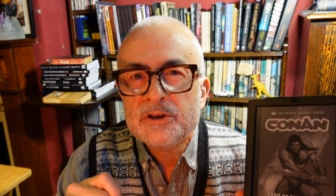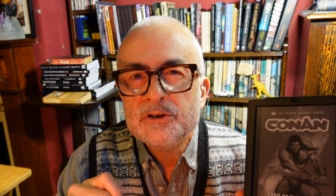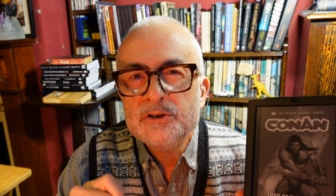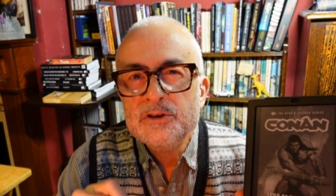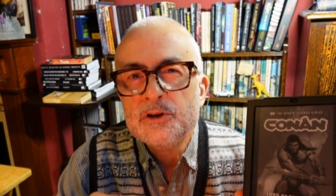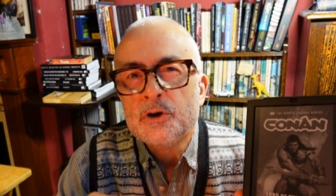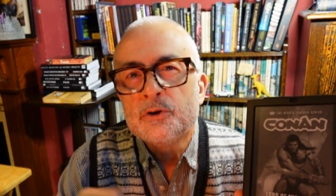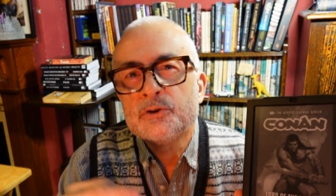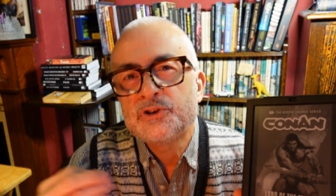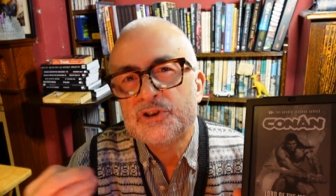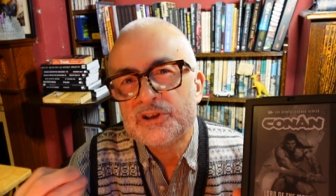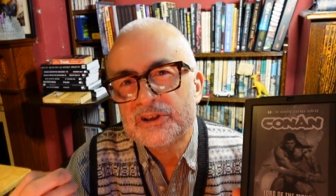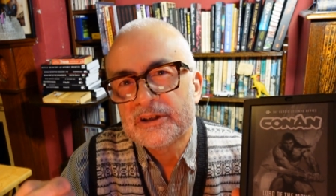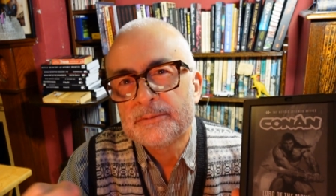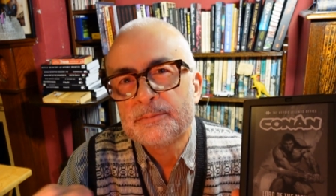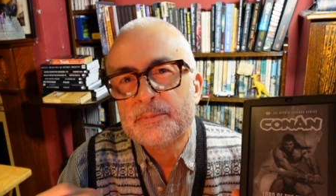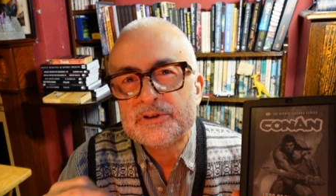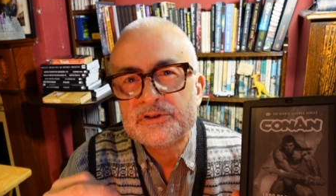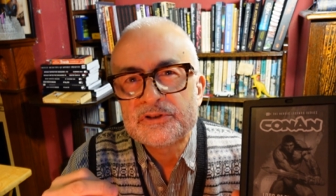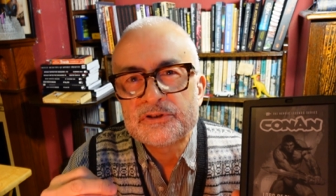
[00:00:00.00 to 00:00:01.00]
notch it
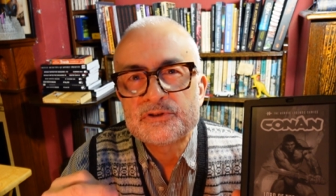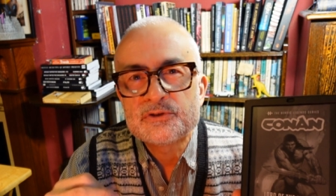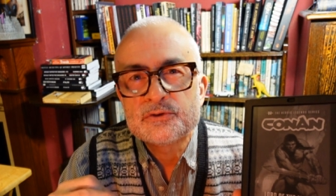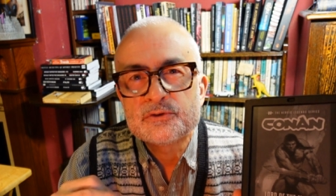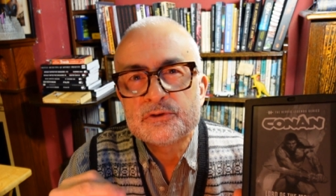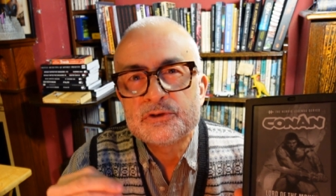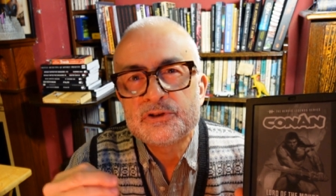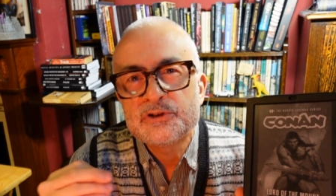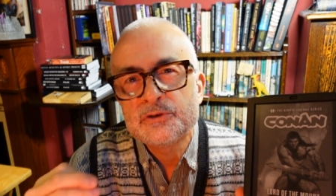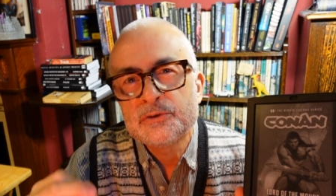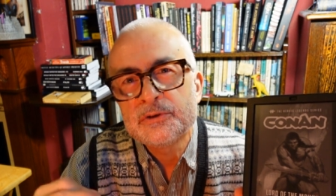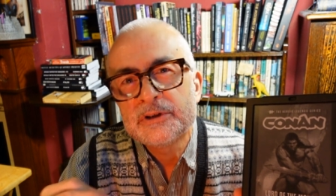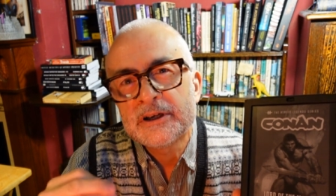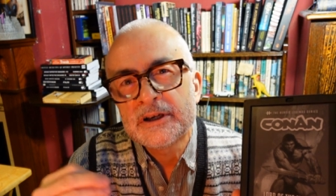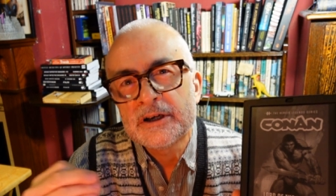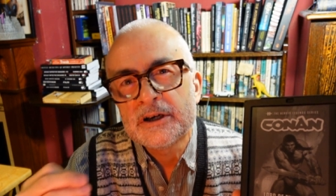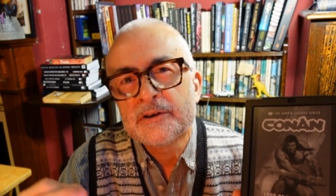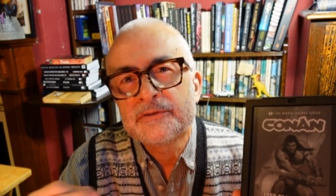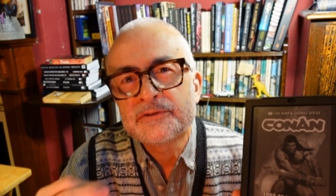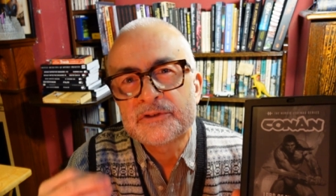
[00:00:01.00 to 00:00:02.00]
up as a sort of two and a
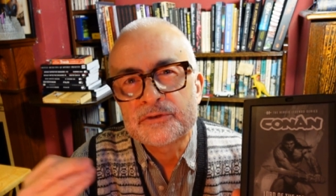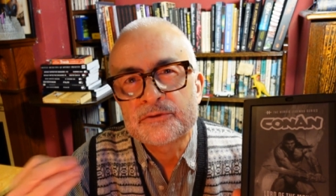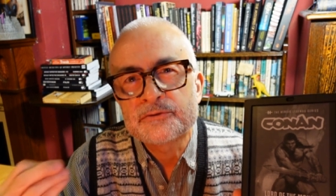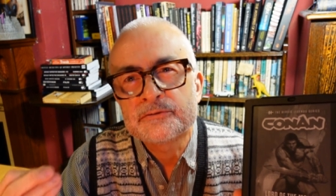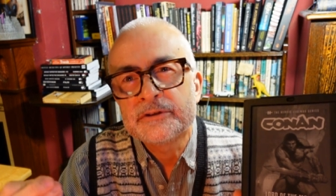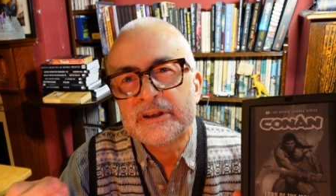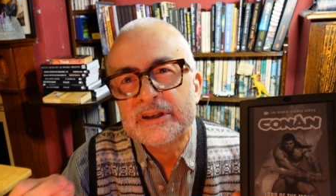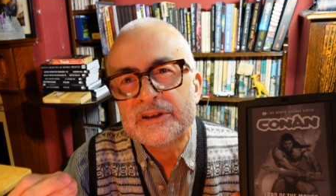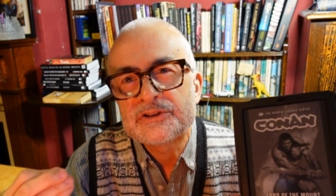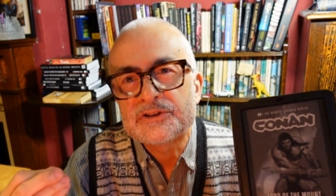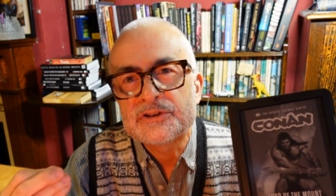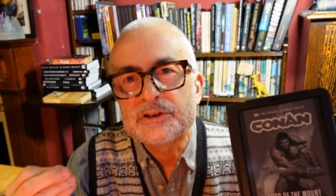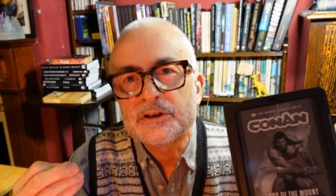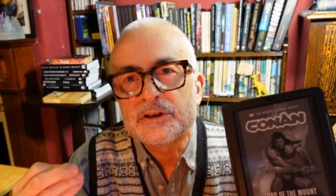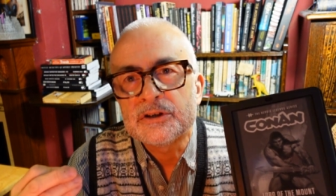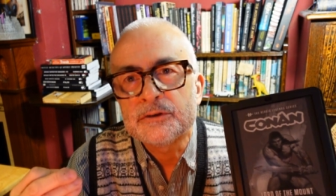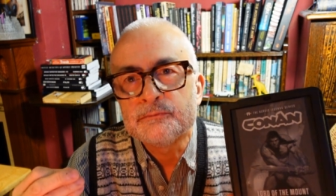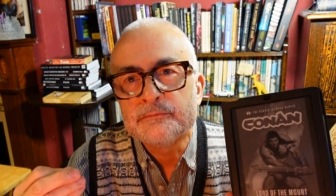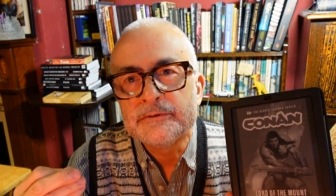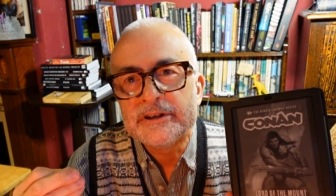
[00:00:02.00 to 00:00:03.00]
half to three
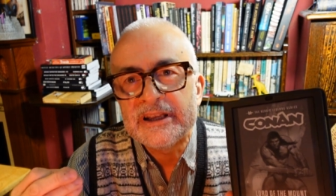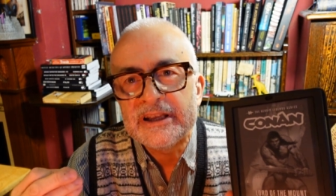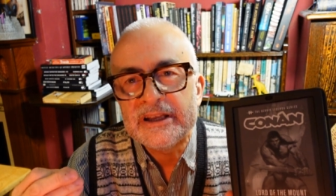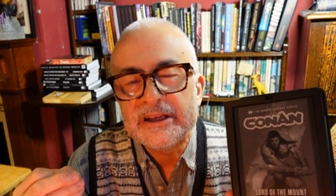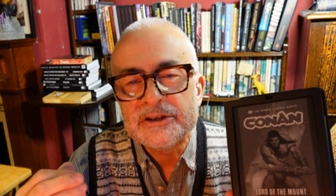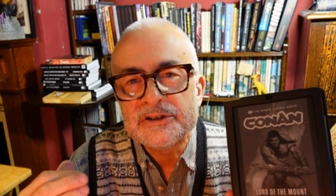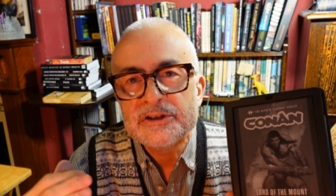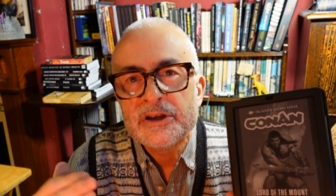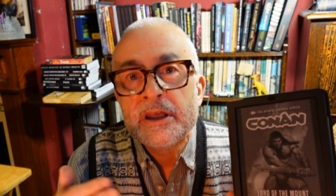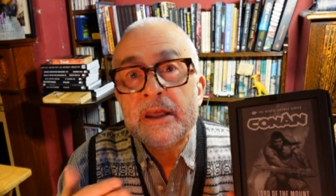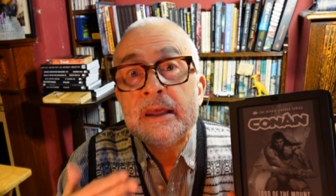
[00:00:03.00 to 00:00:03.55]
star read